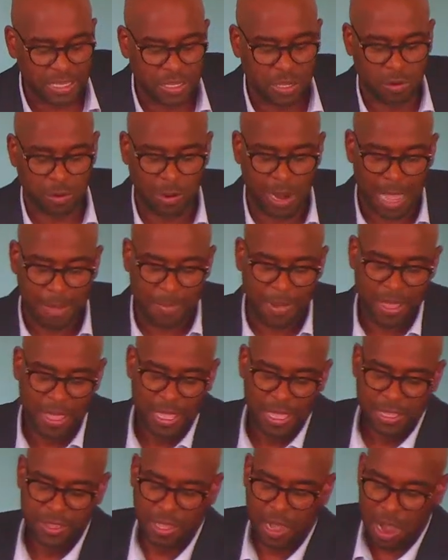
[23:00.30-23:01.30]
al-Rab."
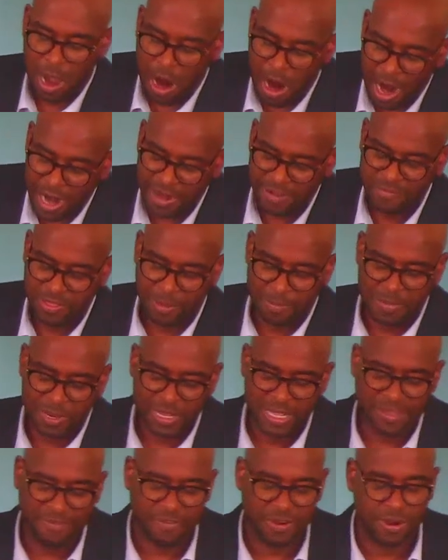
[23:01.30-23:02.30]
The heart of the
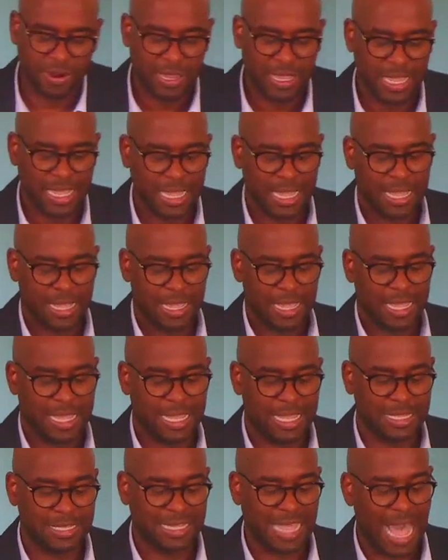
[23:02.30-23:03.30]
believer
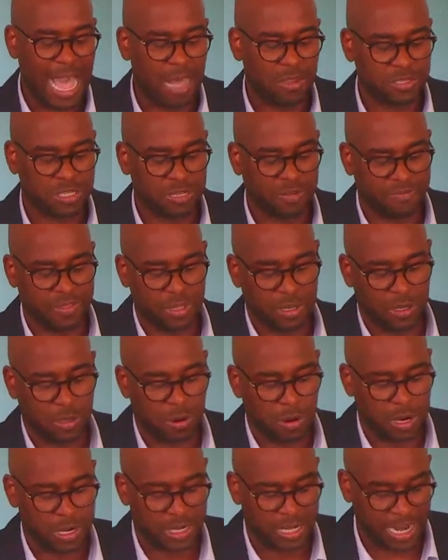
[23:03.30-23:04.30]
is the house of the
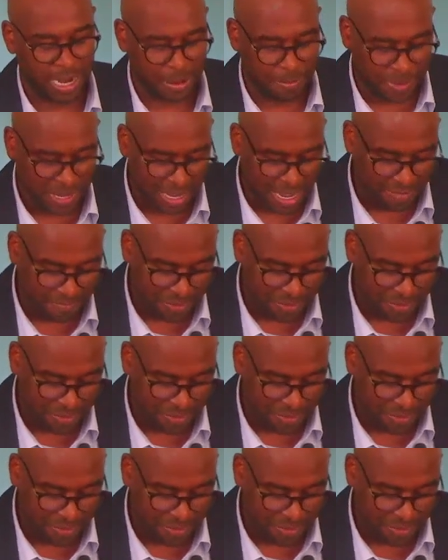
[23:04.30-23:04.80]
Lord. Dear beloved